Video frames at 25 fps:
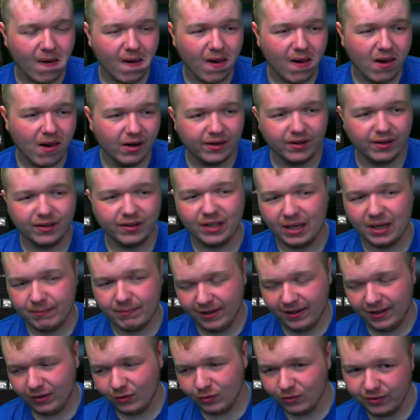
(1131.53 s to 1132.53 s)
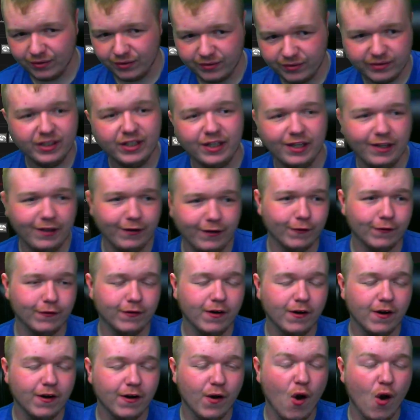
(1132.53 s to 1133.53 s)
Because I'm not going to sit here
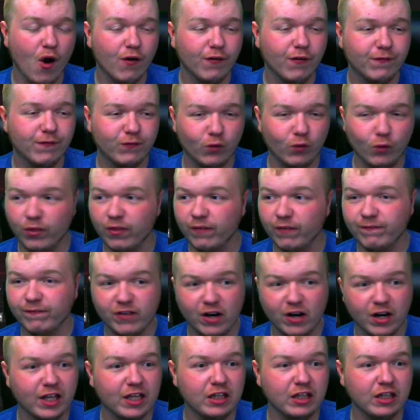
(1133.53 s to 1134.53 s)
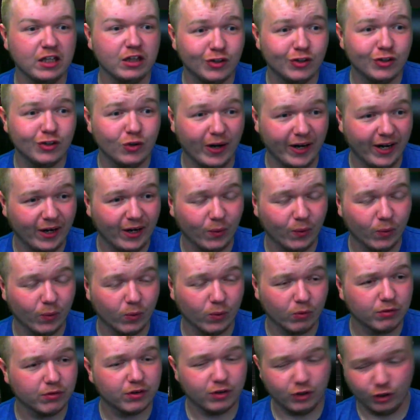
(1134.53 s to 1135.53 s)
for the fucking two
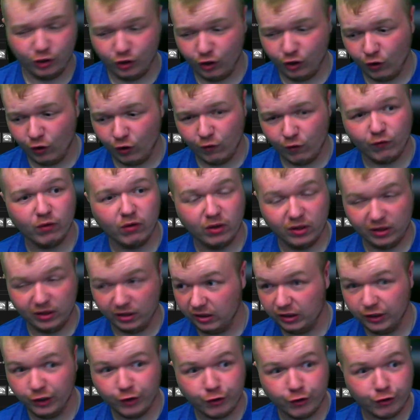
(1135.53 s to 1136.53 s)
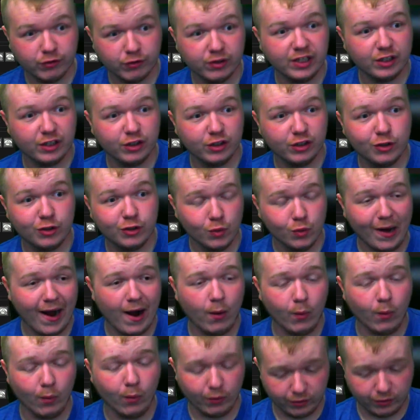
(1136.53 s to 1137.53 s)
hours to go, from, literally two
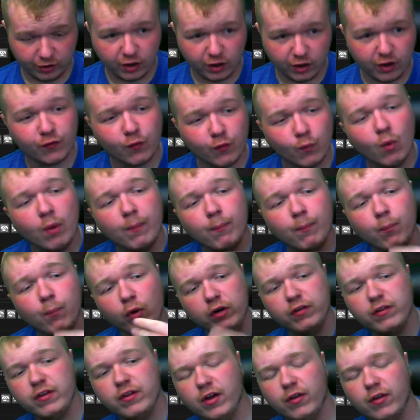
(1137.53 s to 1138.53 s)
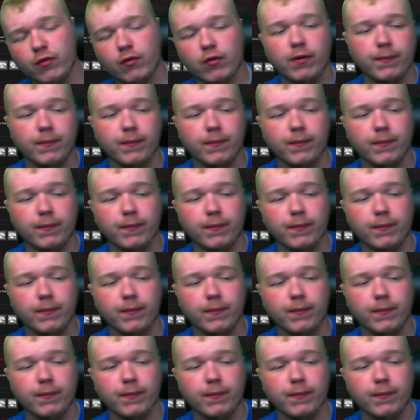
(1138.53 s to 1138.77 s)
hours to go from one point to the other.